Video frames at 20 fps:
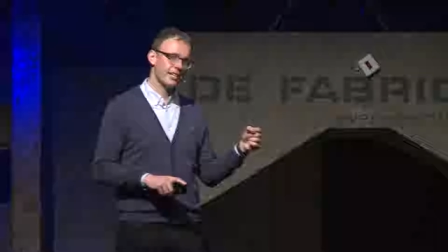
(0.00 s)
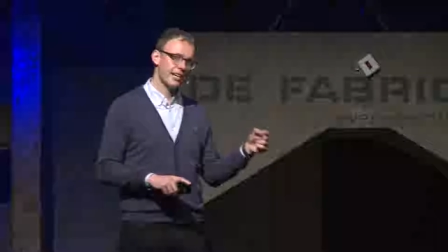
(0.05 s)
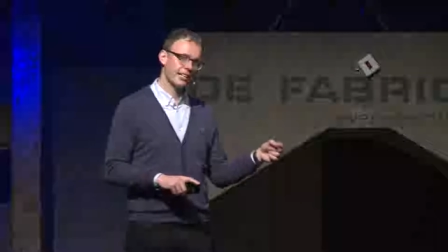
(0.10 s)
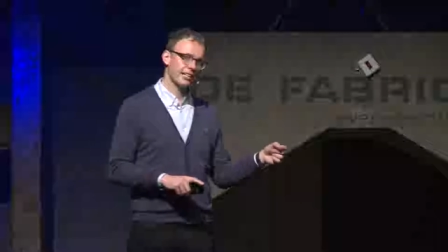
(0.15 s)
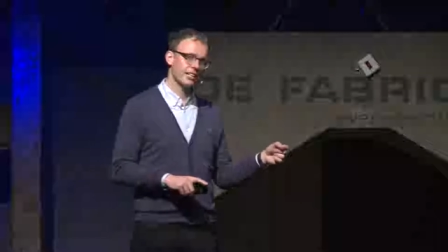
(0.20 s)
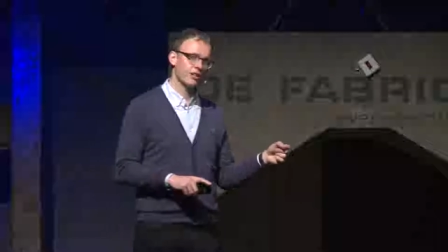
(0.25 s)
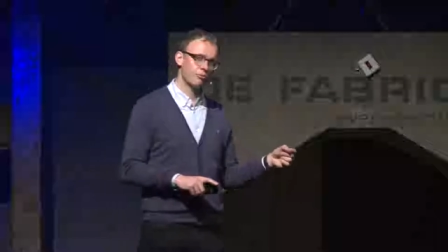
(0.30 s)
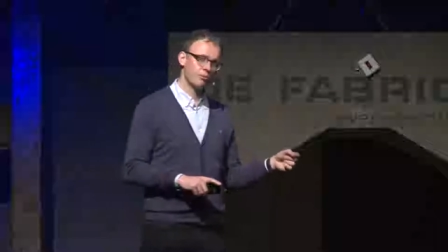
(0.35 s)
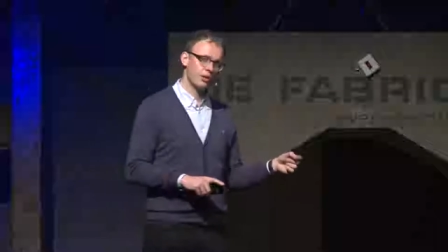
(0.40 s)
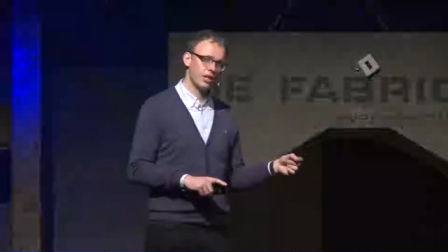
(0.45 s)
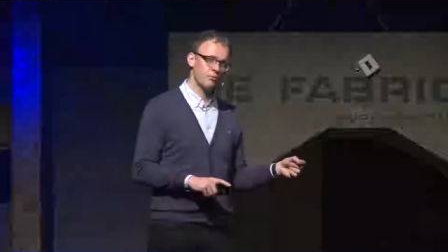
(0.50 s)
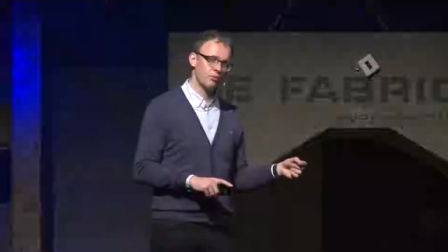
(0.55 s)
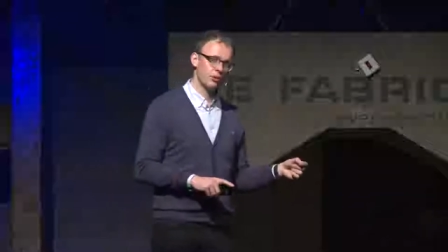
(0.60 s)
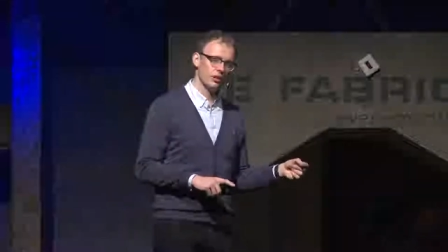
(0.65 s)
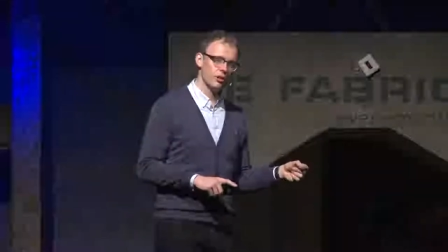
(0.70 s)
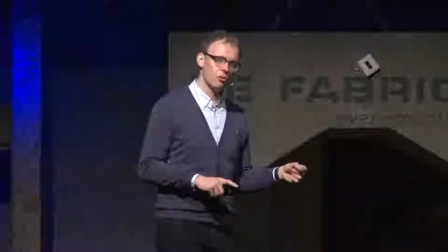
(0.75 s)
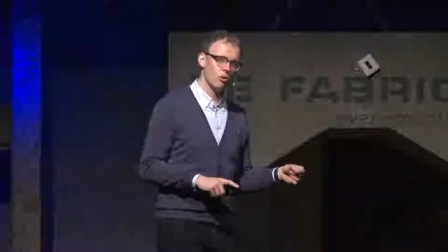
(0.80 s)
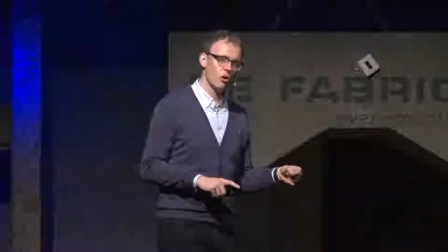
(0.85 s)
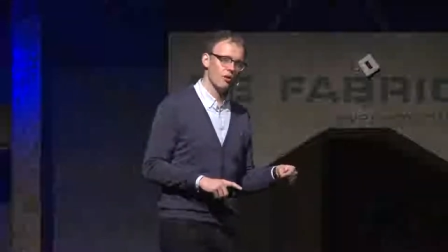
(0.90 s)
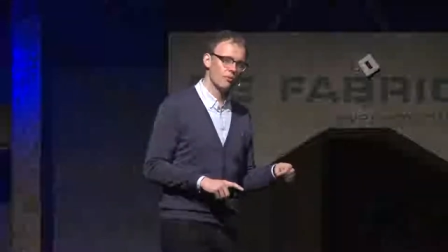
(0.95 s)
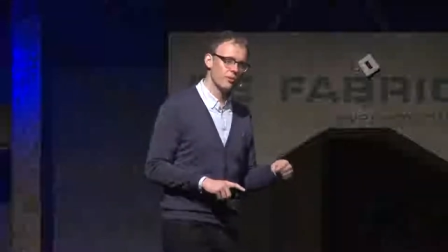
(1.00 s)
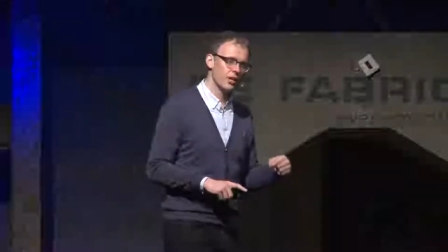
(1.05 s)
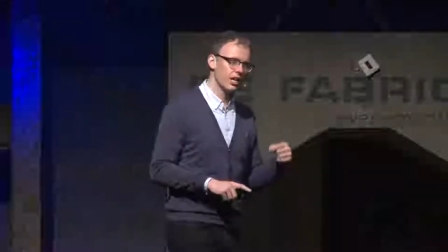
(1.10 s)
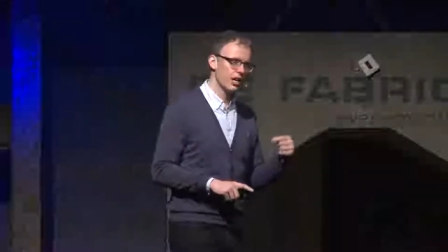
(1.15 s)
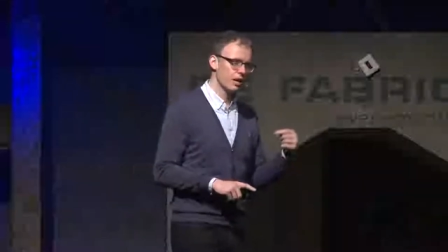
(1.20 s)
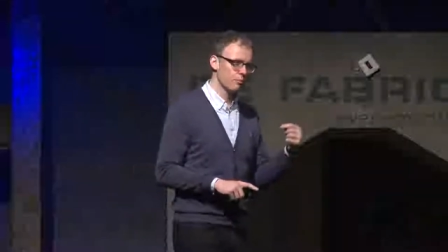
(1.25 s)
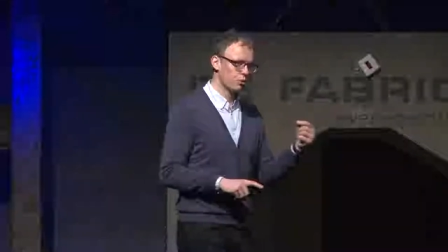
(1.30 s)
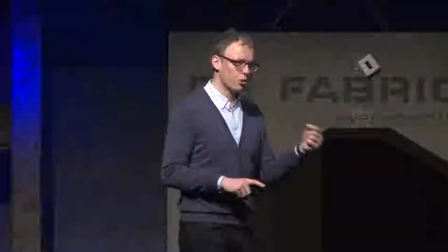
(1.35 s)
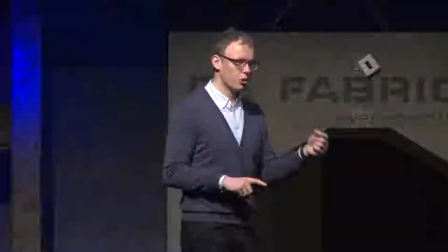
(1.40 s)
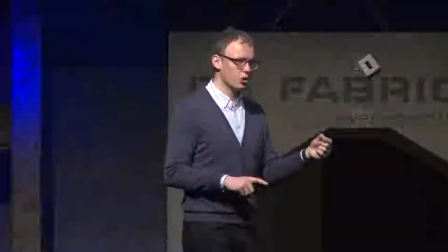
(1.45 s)
tackling people, or we
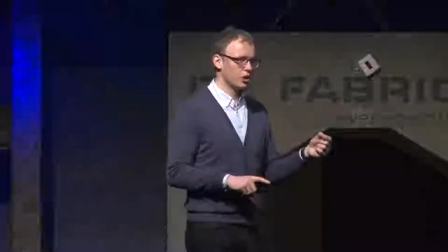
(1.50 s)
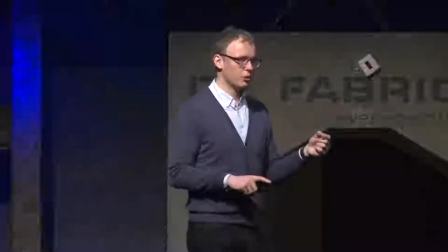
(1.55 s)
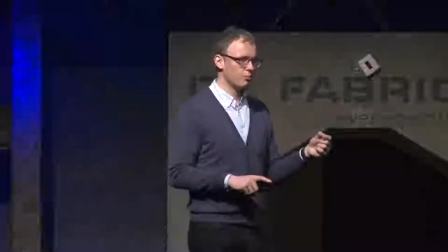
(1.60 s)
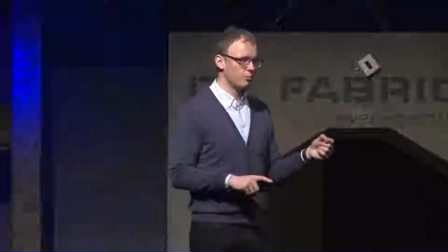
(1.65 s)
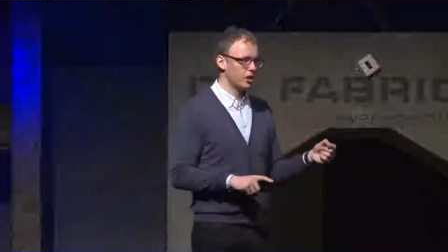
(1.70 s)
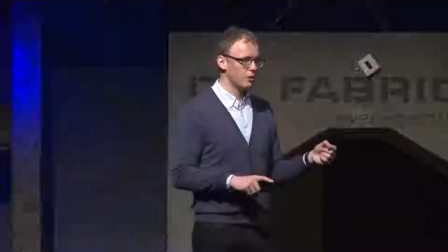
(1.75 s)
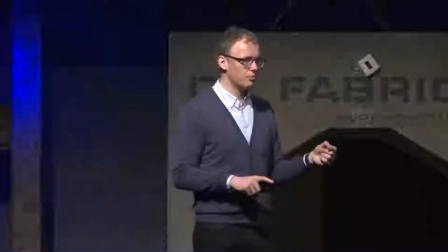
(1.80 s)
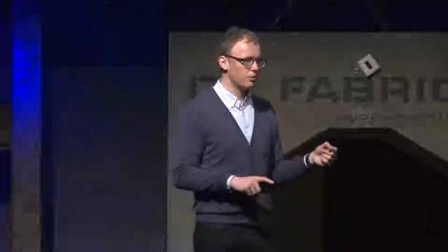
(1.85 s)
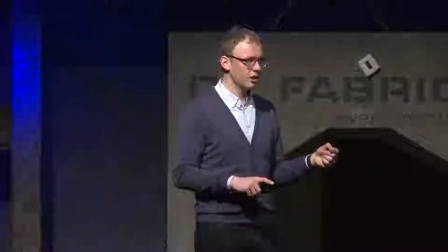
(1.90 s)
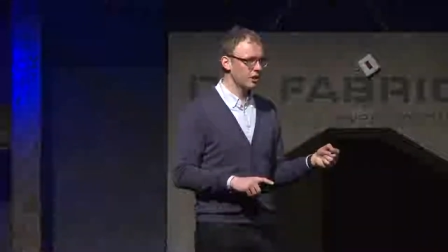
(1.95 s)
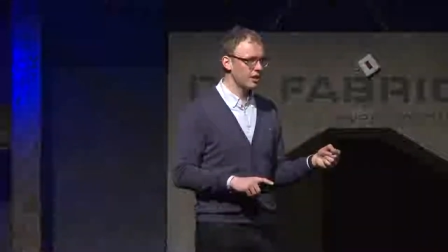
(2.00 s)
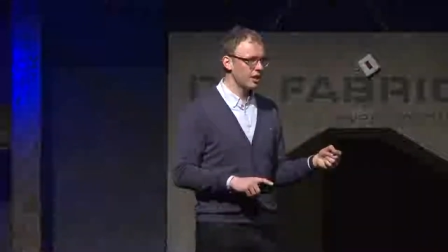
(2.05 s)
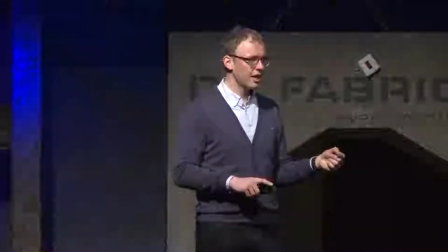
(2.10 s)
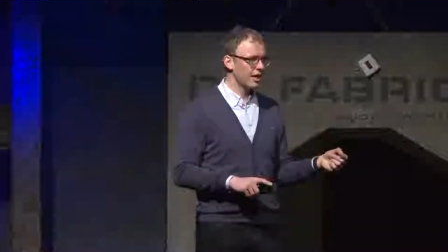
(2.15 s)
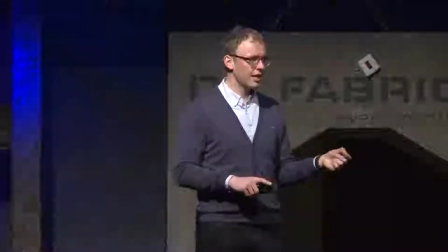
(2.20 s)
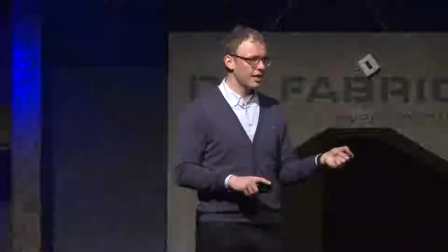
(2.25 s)
are approaching people